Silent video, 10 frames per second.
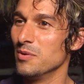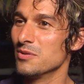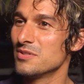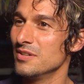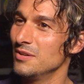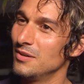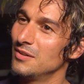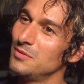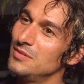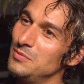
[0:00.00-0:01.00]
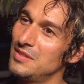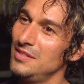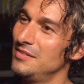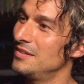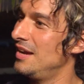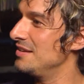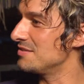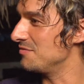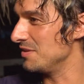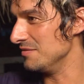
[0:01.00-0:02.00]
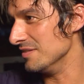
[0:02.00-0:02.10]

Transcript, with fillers: portrait of her with the other guys in front of